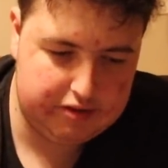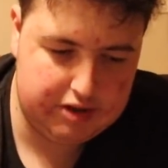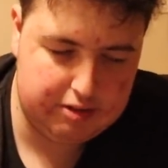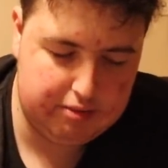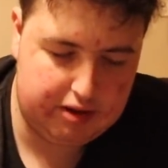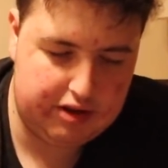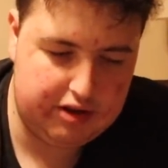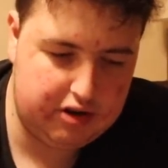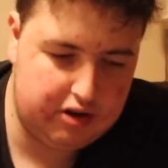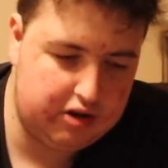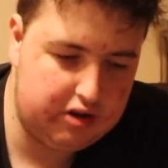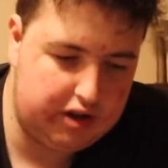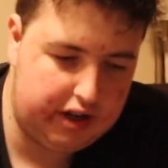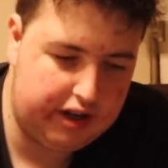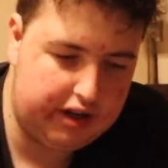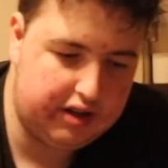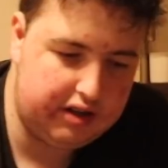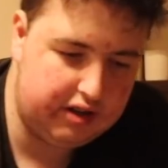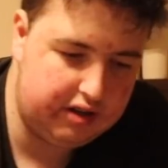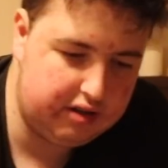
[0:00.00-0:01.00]
some other
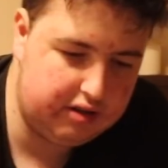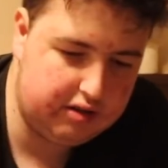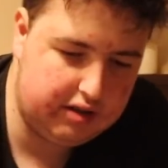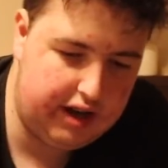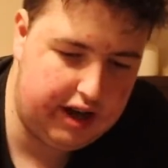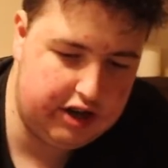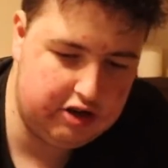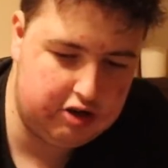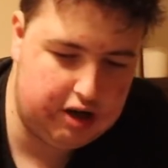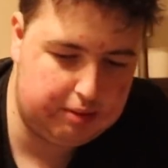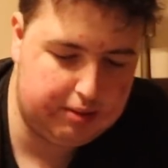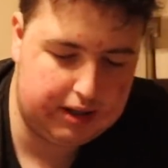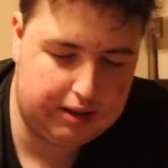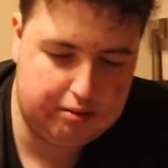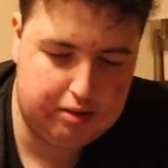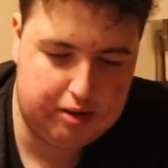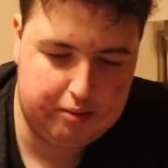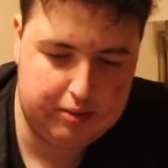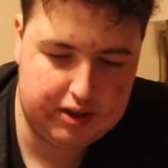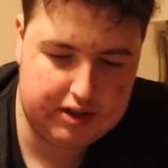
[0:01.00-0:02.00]
hand traps like
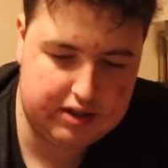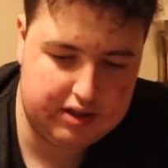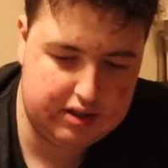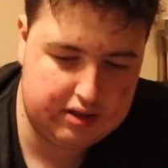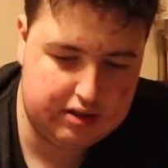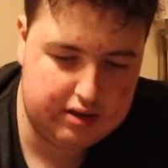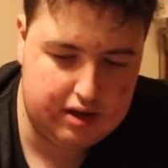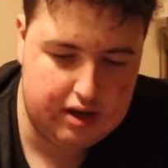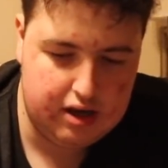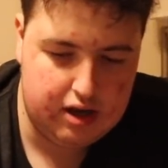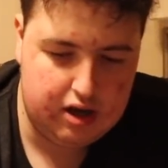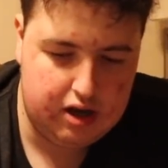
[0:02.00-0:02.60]
Impermanences.